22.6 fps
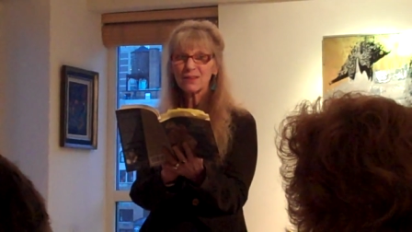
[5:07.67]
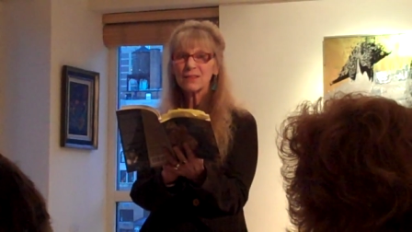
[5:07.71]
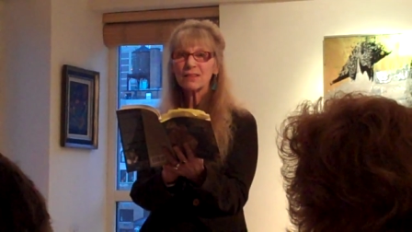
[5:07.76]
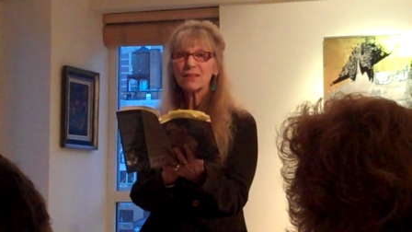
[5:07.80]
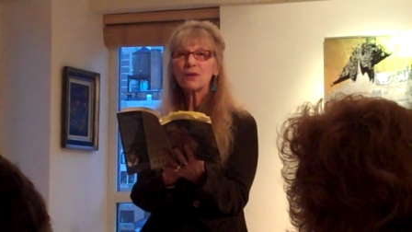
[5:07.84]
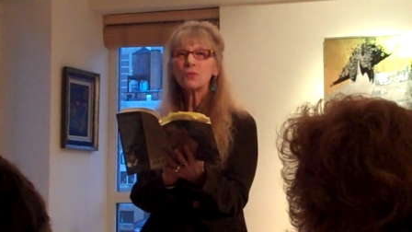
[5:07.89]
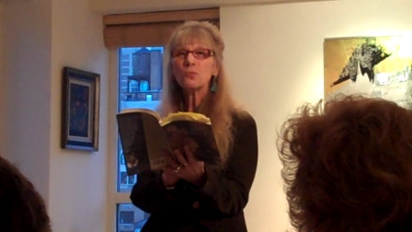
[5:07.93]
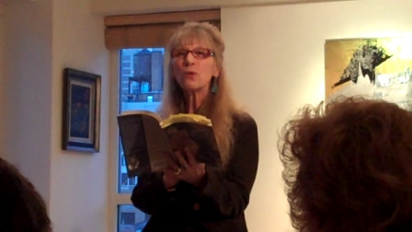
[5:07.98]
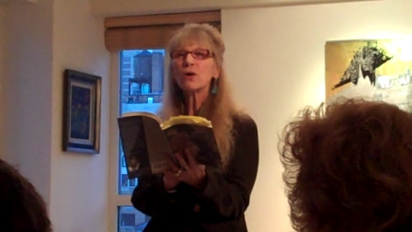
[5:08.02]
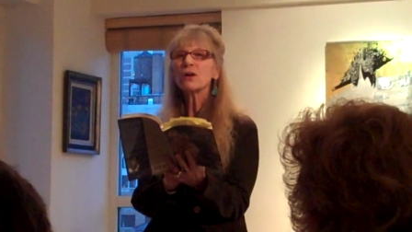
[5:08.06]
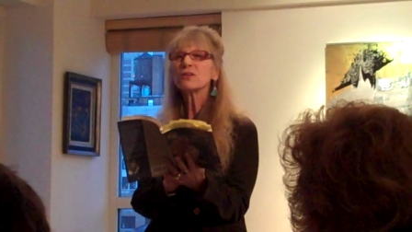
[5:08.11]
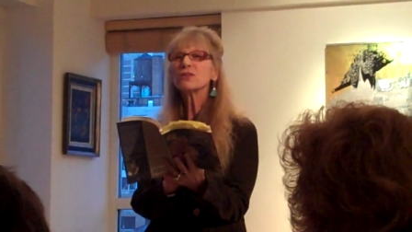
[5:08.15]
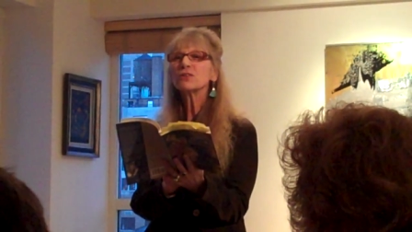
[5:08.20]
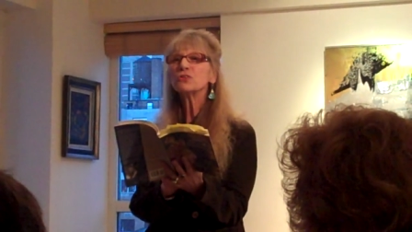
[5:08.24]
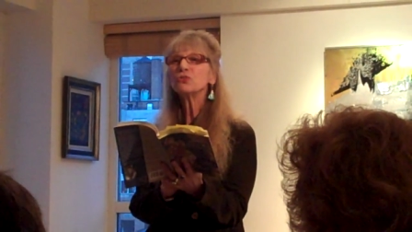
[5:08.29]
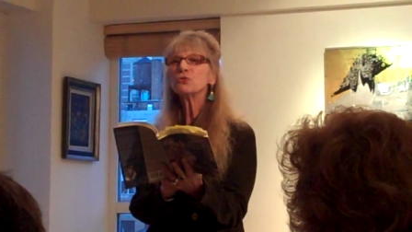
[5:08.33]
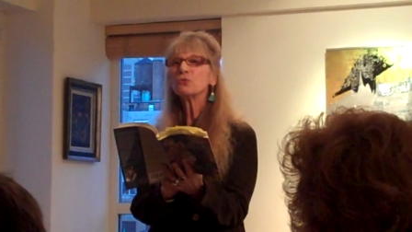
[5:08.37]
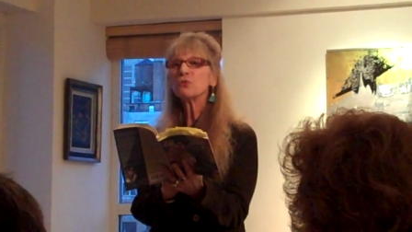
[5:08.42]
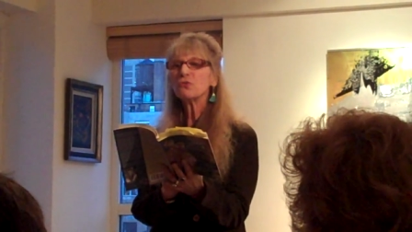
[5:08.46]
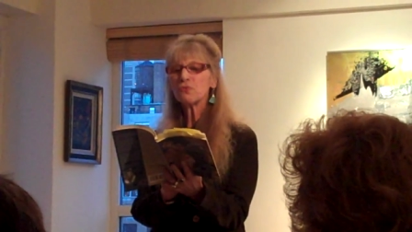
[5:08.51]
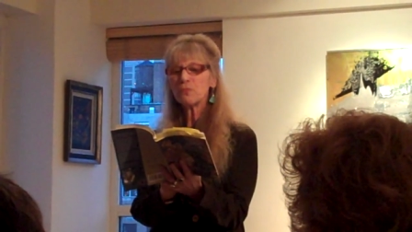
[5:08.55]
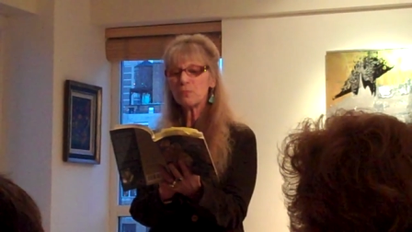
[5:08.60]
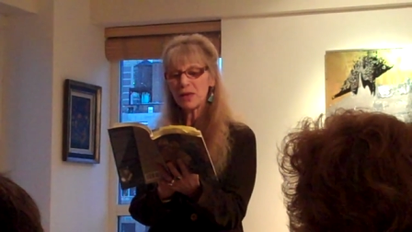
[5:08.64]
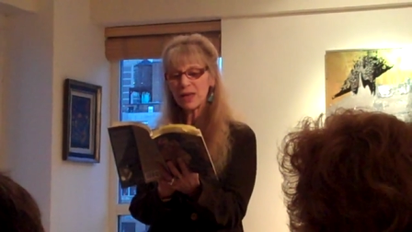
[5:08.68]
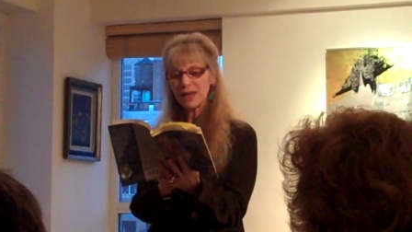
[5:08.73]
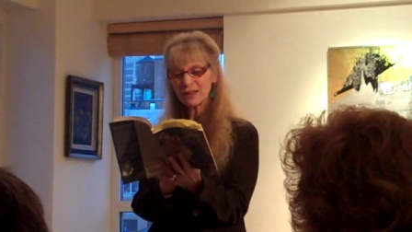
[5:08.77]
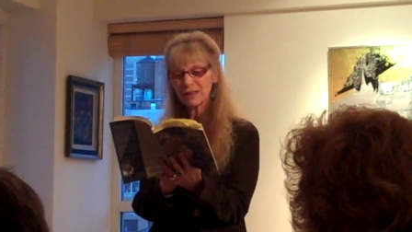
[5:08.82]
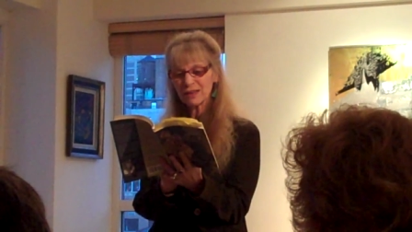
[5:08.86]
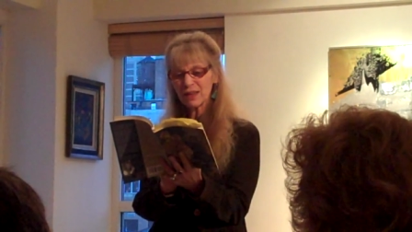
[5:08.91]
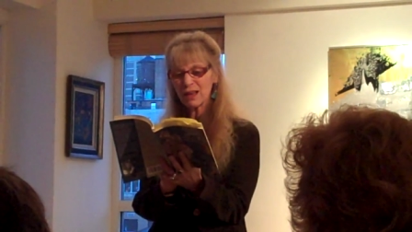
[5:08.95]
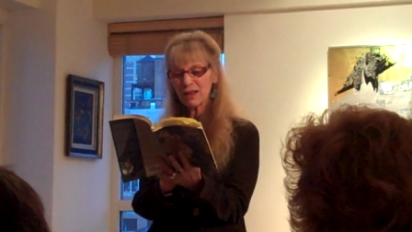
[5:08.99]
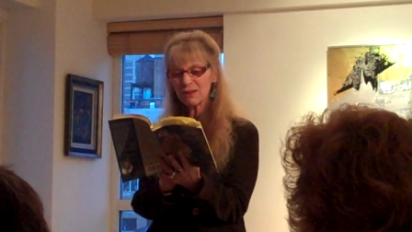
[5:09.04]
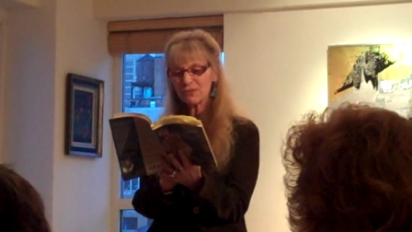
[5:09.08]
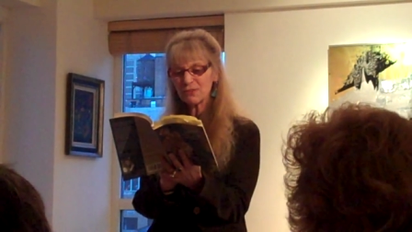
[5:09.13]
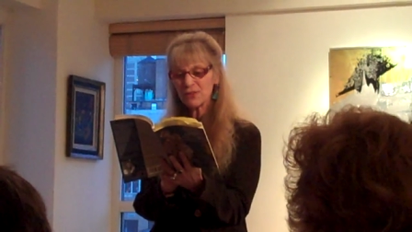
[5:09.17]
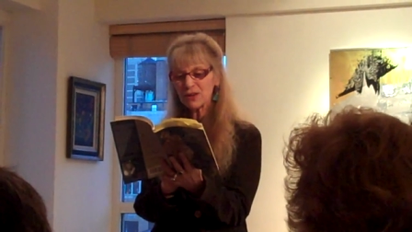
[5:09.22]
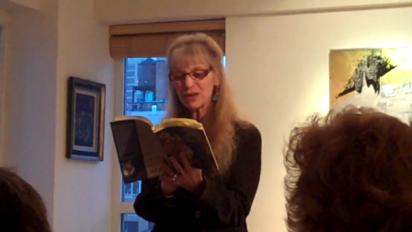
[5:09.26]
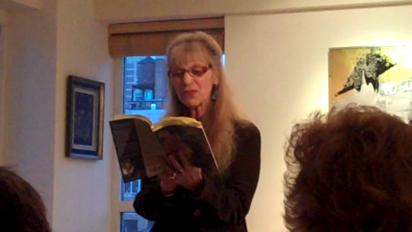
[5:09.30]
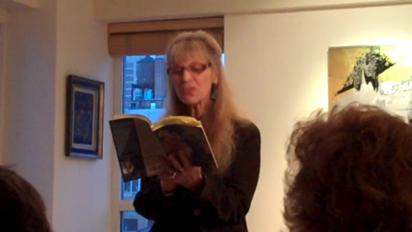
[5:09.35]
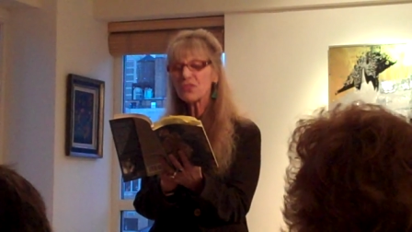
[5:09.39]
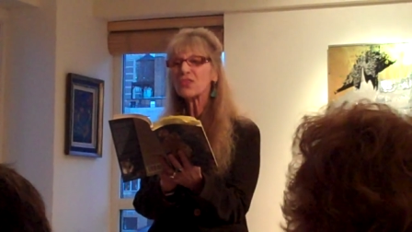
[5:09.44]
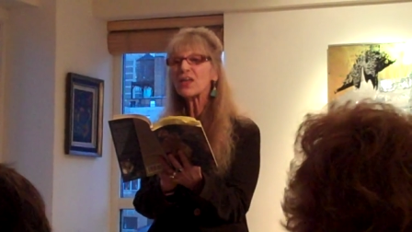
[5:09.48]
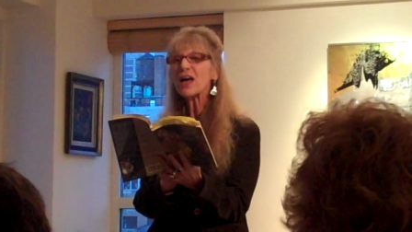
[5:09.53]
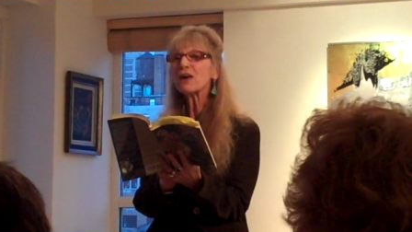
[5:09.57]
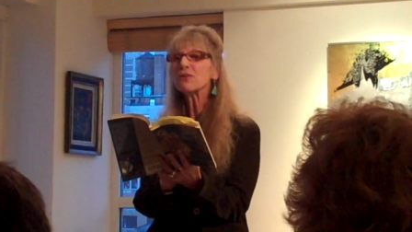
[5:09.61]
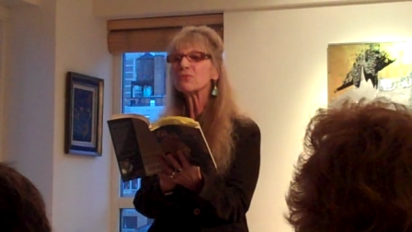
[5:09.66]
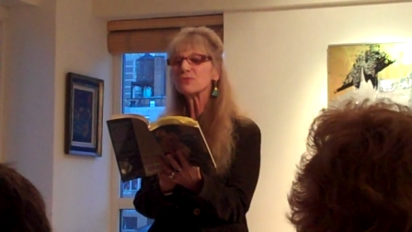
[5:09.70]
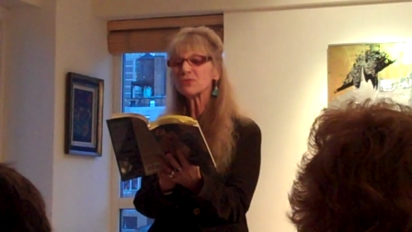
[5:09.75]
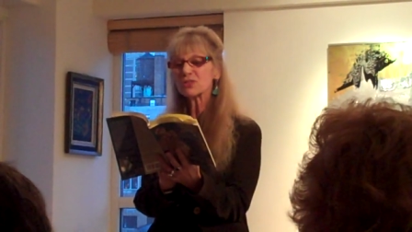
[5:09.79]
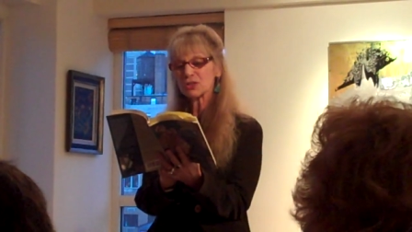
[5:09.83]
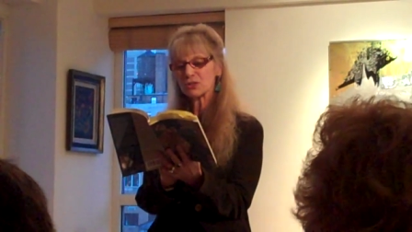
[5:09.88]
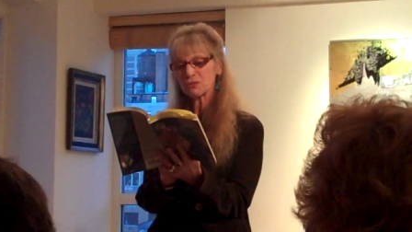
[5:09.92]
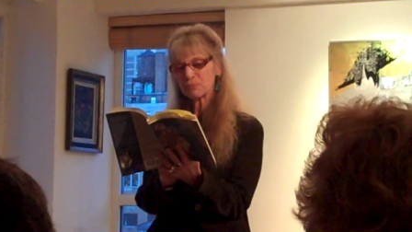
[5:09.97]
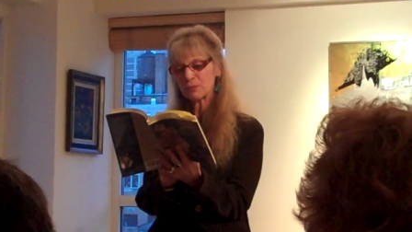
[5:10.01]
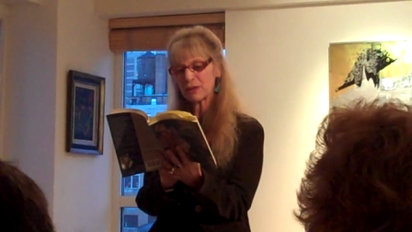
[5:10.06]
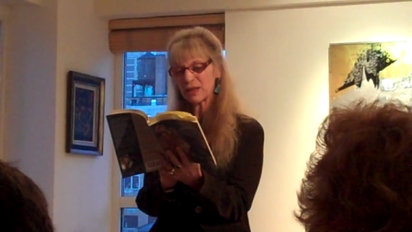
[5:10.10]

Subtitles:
They wanted to have made love in 1,000